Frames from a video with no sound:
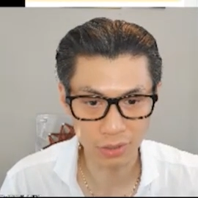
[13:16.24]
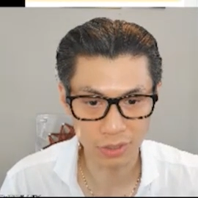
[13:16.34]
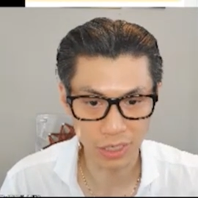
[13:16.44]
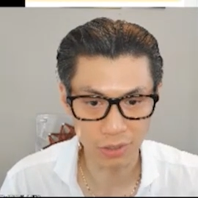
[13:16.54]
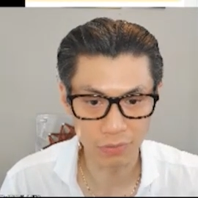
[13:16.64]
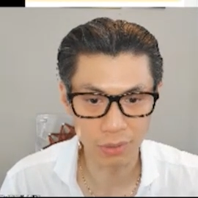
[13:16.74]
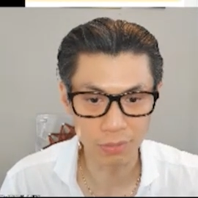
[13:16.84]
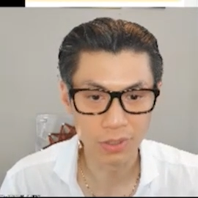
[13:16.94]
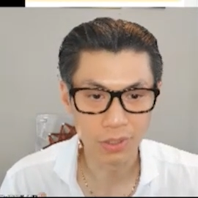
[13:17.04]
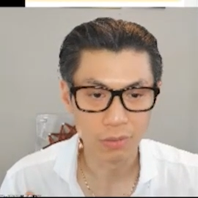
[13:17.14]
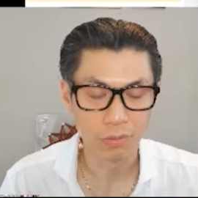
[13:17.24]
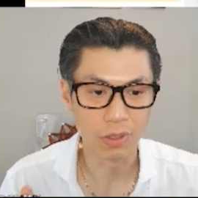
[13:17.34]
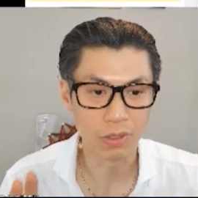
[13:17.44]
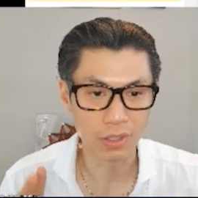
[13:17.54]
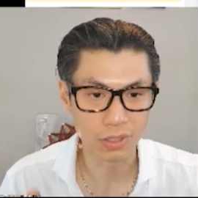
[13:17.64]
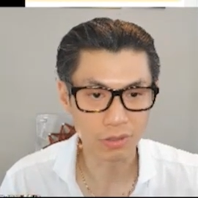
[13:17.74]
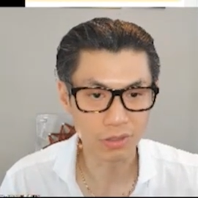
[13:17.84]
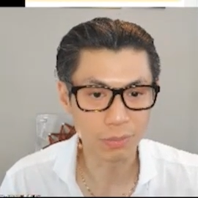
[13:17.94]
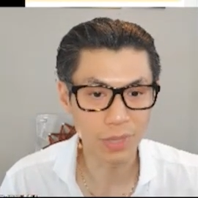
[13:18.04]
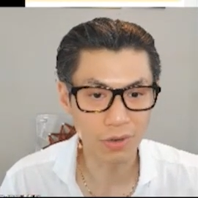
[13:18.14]
there. There's 8 of them. There's
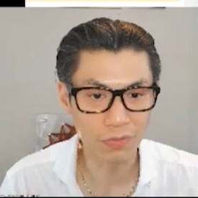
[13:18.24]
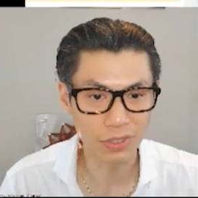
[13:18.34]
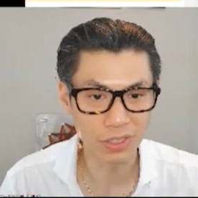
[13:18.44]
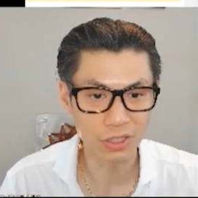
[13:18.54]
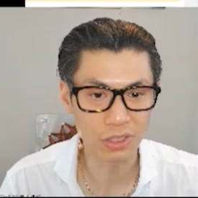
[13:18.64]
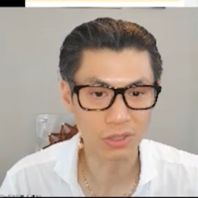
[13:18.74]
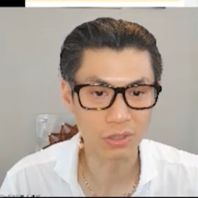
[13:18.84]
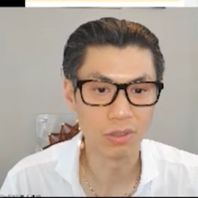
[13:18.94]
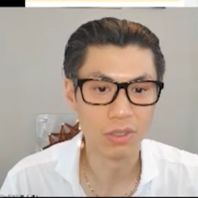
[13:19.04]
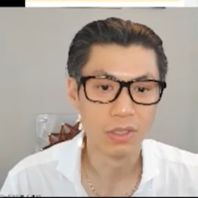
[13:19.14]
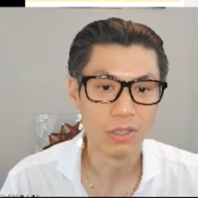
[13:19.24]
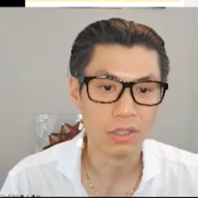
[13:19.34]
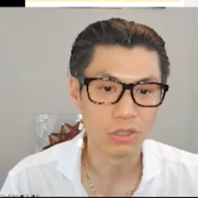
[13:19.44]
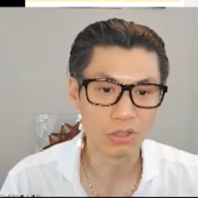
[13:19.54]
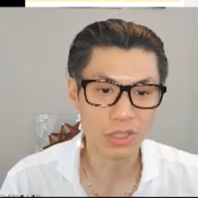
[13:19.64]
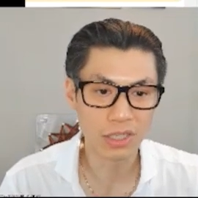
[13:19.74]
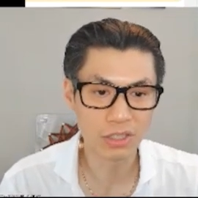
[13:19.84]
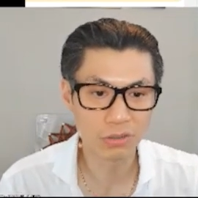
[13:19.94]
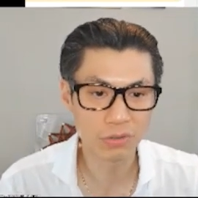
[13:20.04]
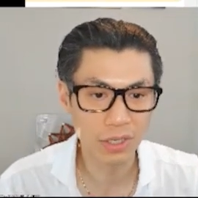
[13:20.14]
also the manifestation. So surging
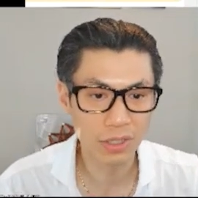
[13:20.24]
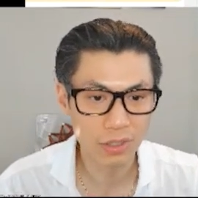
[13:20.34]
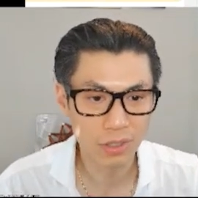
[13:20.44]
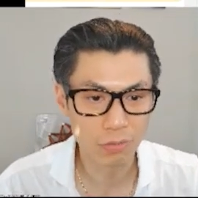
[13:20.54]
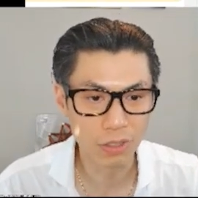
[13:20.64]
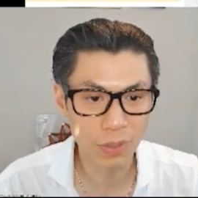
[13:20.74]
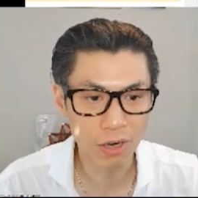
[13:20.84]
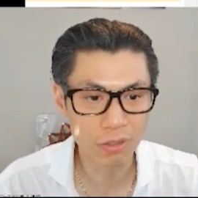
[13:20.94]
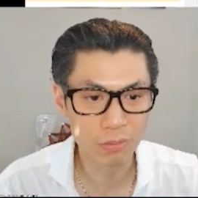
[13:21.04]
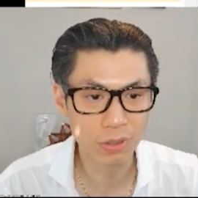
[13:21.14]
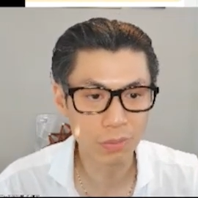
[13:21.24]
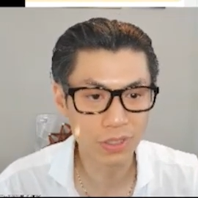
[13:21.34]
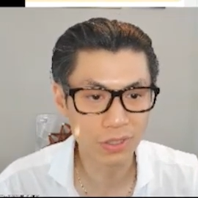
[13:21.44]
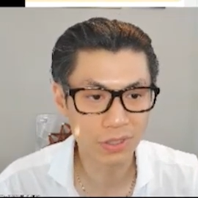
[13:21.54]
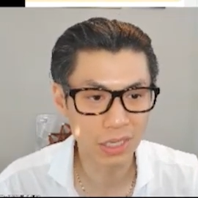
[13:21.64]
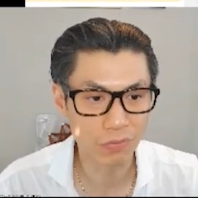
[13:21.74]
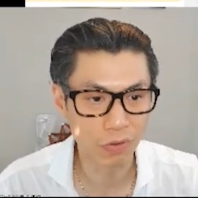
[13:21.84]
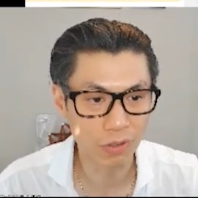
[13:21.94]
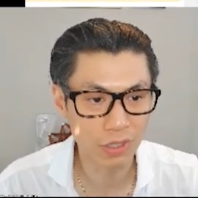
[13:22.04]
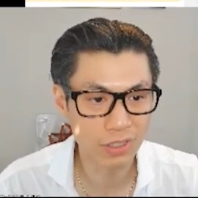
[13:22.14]
inner strength, willpower and purpose, stay
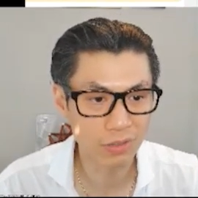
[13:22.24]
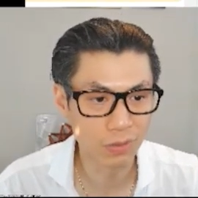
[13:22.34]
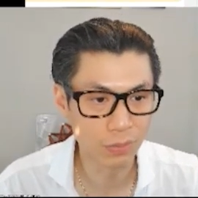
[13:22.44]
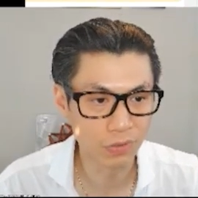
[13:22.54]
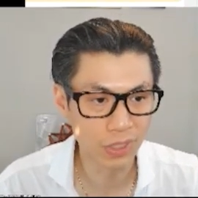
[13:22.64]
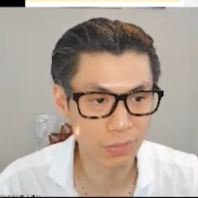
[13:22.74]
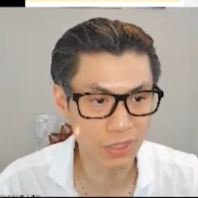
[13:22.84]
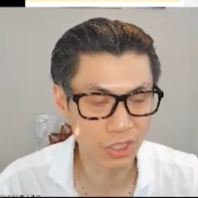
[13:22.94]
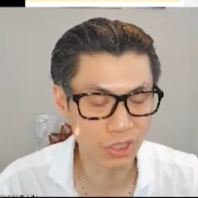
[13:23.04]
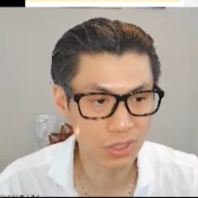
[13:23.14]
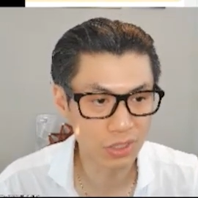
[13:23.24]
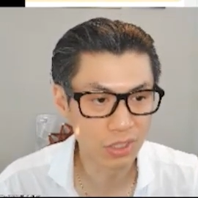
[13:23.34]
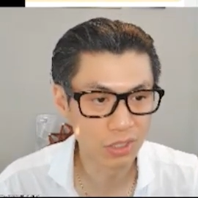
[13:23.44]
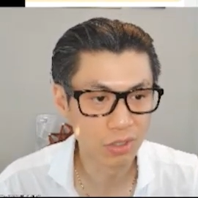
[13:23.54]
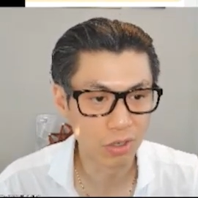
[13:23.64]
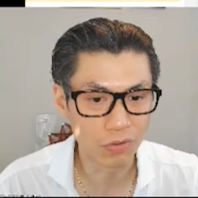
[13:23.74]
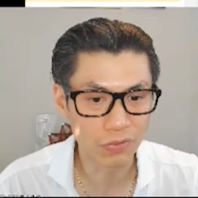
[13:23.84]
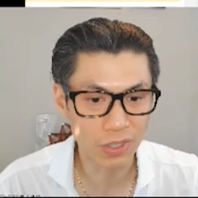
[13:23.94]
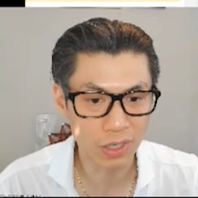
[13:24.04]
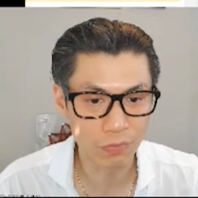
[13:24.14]
focused, remove limitations,
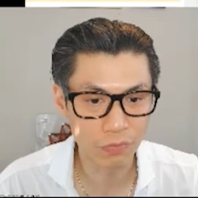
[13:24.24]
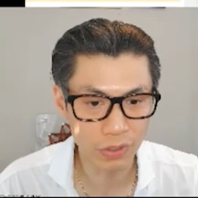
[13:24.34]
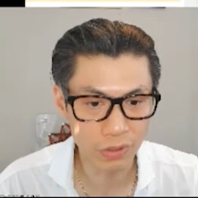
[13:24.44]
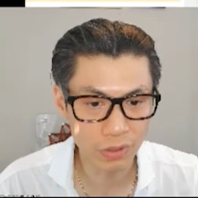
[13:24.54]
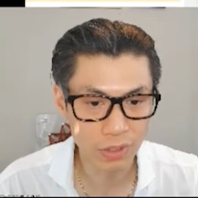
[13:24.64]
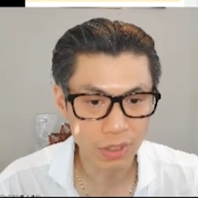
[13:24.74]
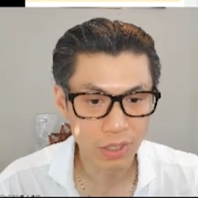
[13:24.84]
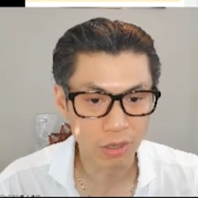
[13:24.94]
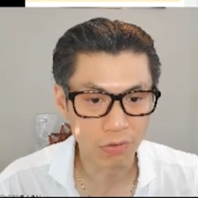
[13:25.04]
overcome fear,